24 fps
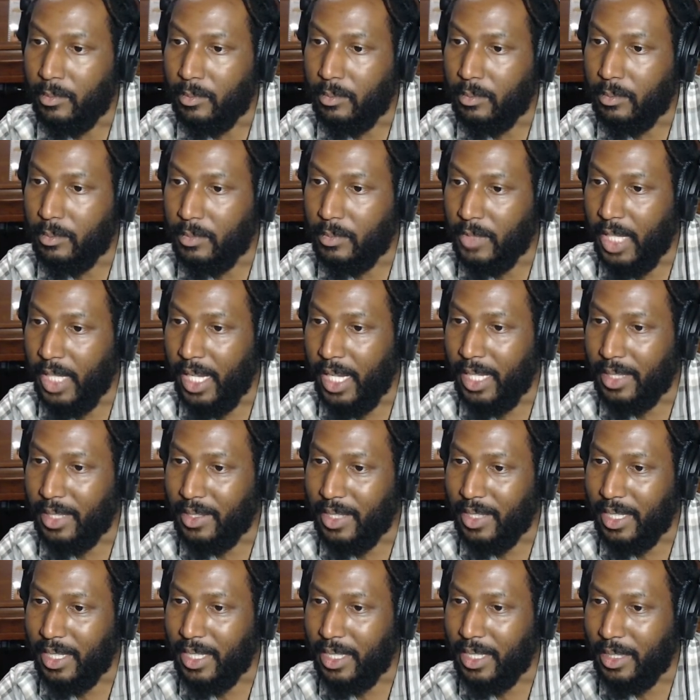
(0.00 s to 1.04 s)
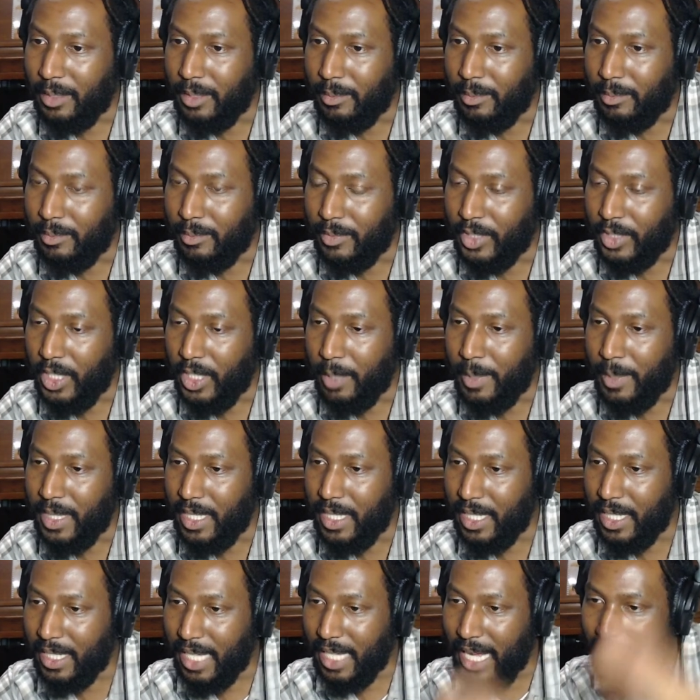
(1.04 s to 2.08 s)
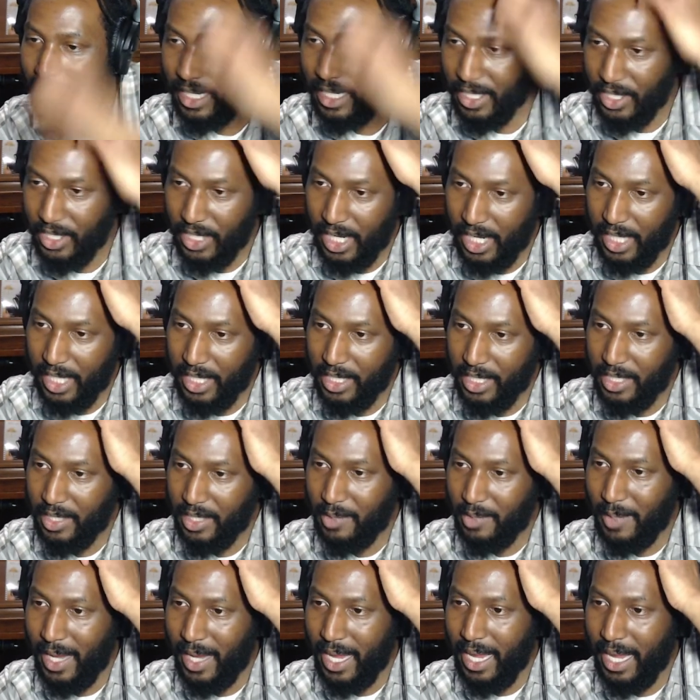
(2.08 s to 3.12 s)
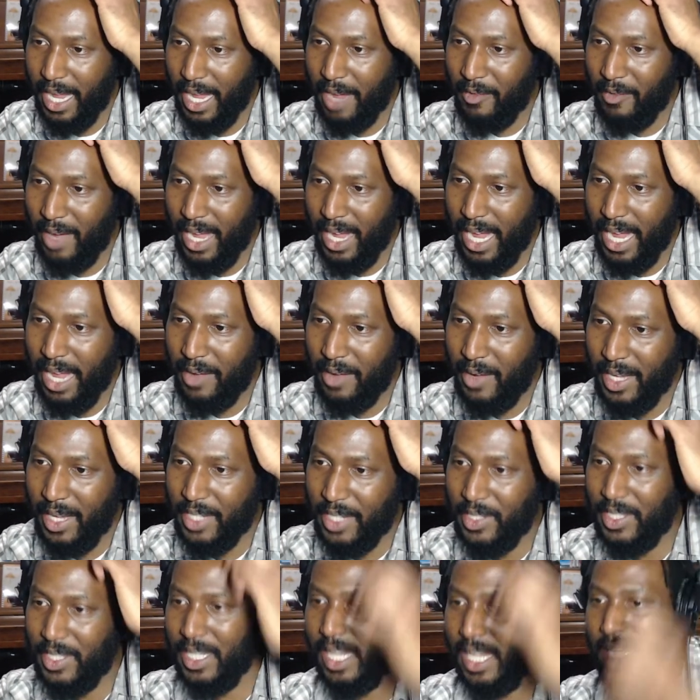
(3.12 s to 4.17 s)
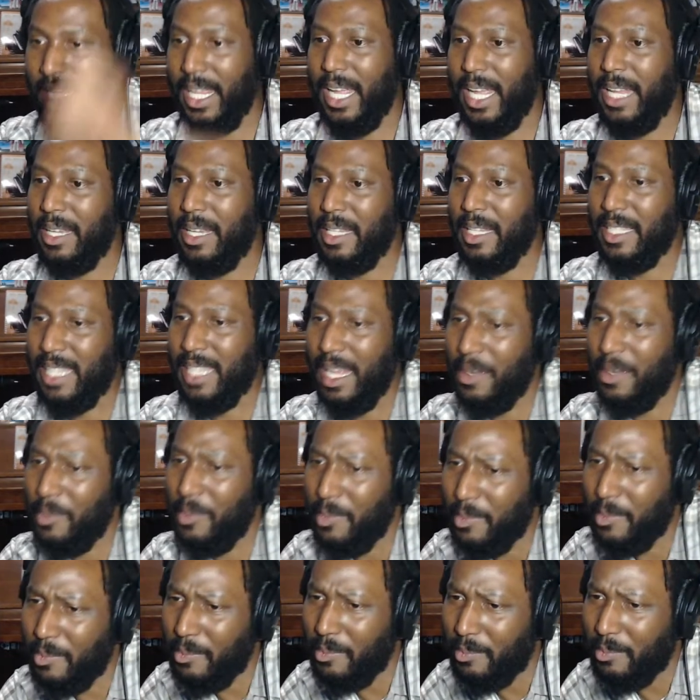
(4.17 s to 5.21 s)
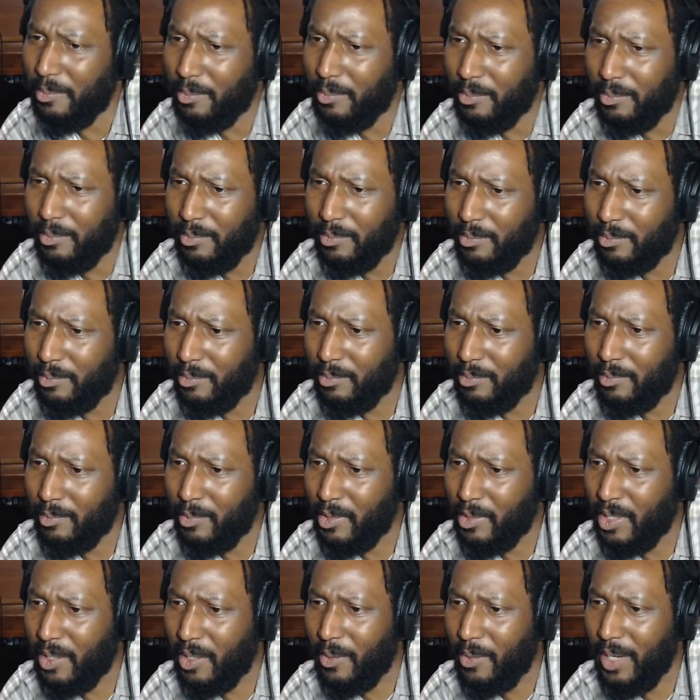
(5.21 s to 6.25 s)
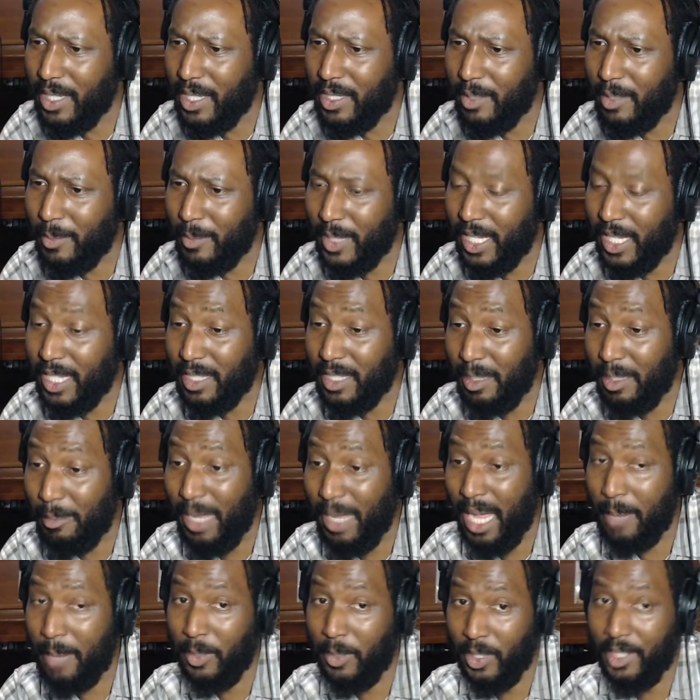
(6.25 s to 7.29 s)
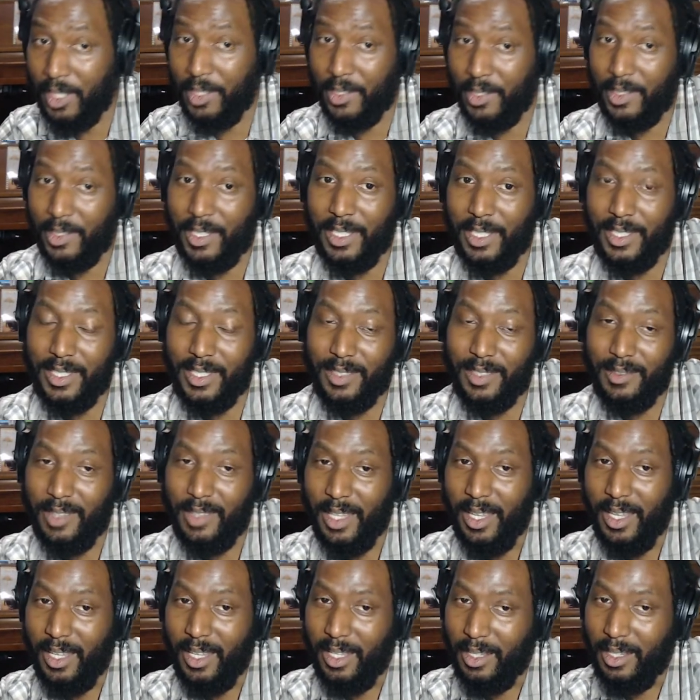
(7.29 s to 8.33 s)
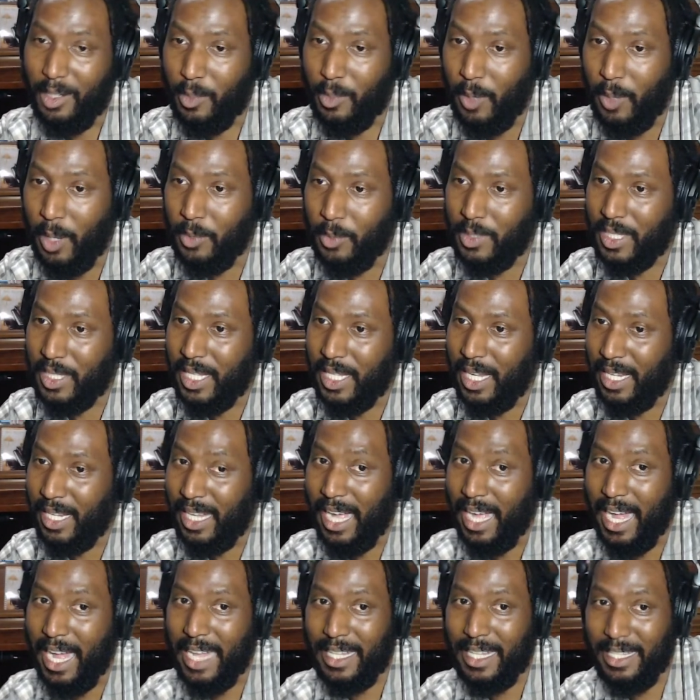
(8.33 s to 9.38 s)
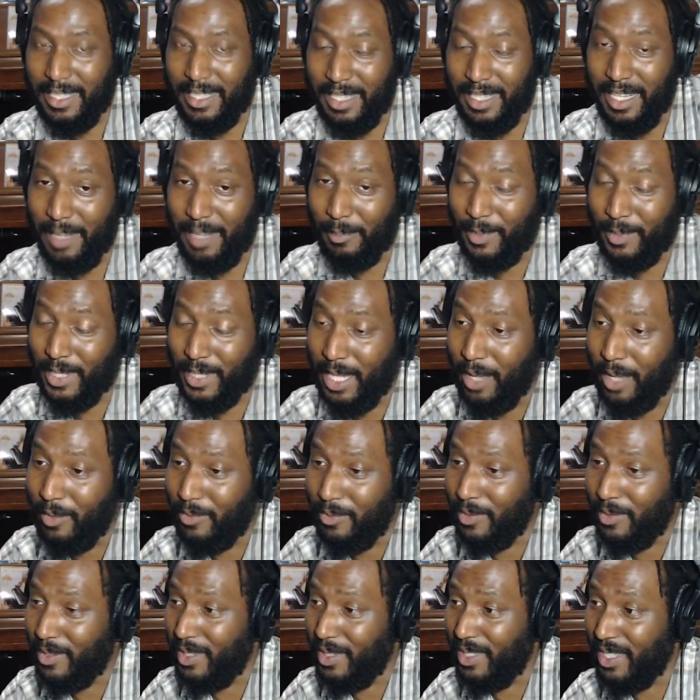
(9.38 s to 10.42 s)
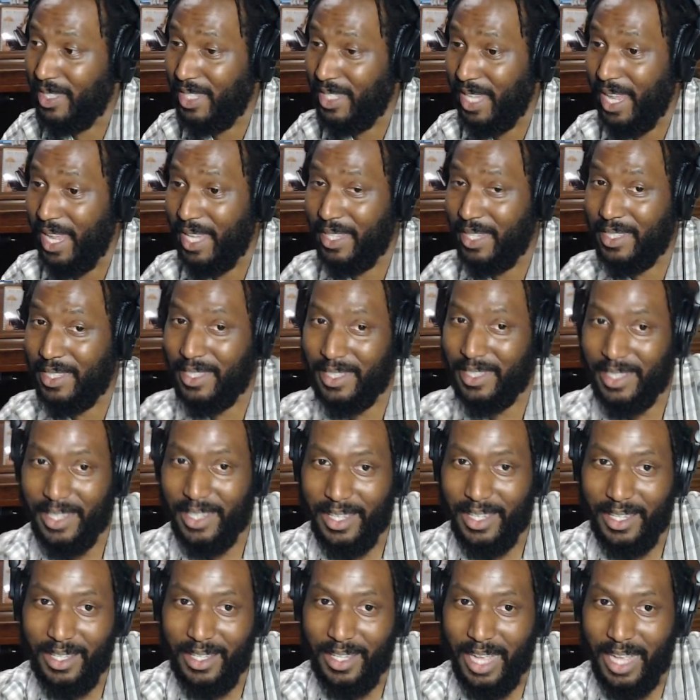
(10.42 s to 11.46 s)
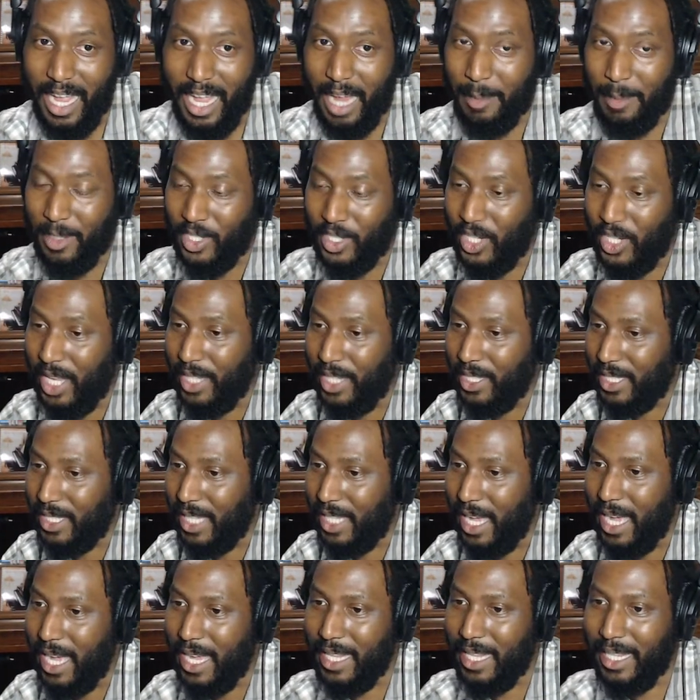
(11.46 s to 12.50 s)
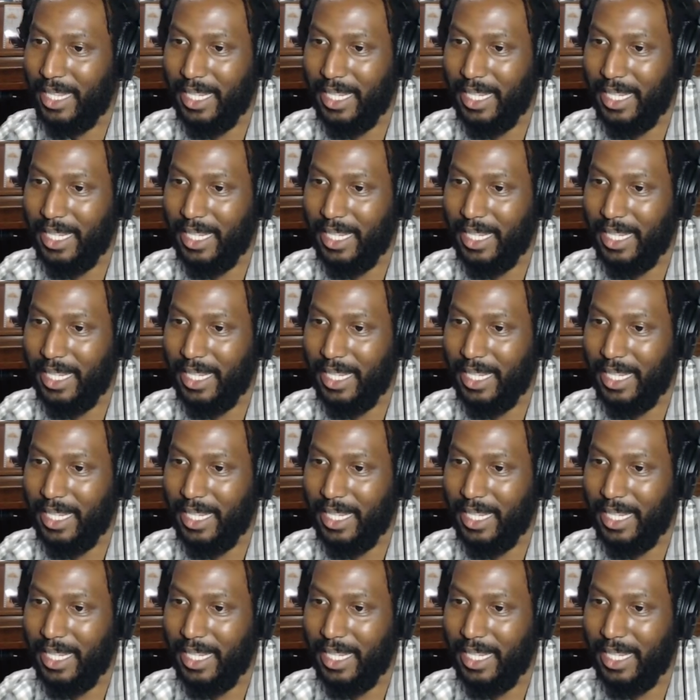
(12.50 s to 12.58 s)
Yeah, Jeremy said God is jealous. Why do you say that? Is that the question? Because the Bible literally quotes God himself says, "I'm a jealous God."